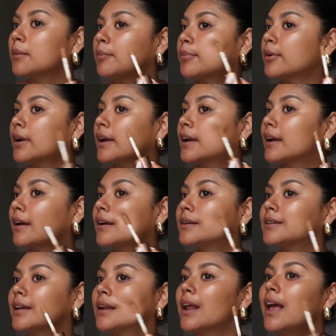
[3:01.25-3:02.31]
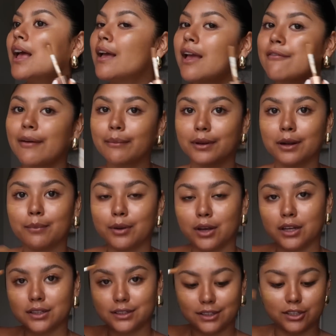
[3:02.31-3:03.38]
brand, and if I'm gonna
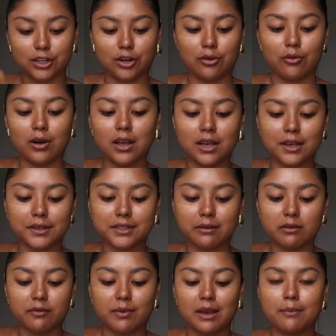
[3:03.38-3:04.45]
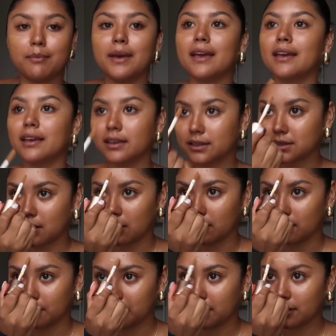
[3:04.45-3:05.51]
put, you know, some of my bays on
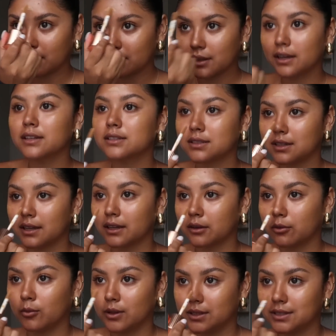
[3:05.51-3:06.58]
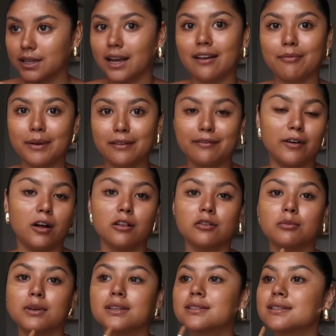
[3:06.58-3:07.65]
the PR list, like ones that have been following
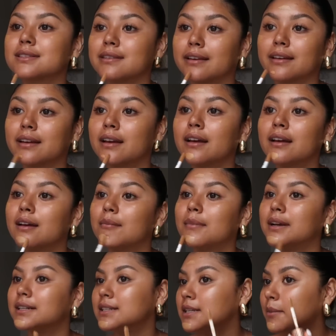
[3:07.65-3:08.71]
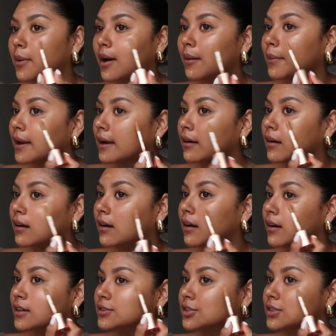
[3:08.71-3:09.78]
me since like my Depop era,
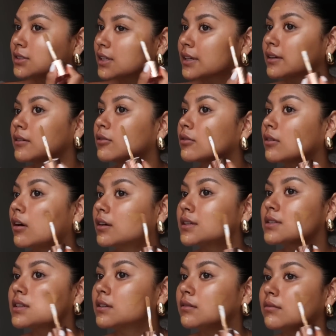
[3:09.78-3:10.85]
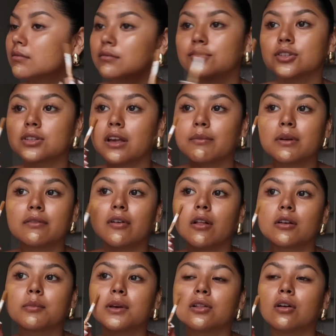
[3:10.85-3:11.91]
and just like, or honestly just have been
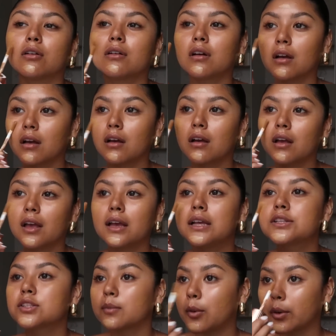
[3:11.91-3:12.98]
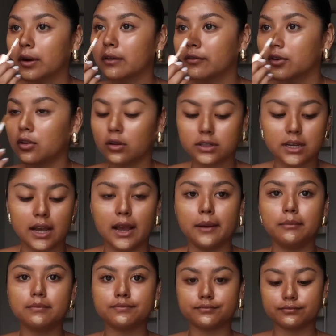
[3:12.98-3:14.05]
following me along and supporting for a long
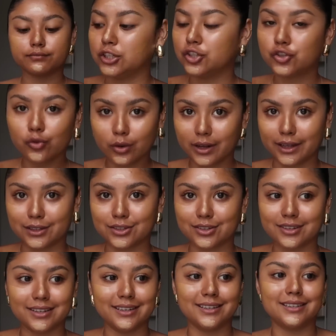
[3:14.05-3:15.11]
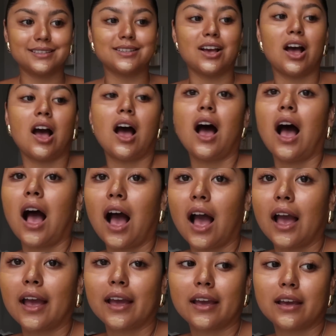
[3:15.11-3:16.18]
time. The short answer is
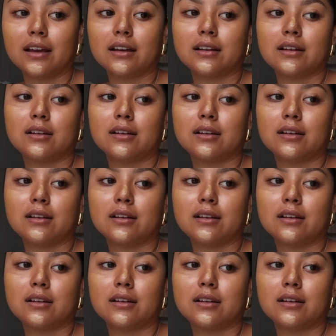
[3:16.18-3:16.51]
I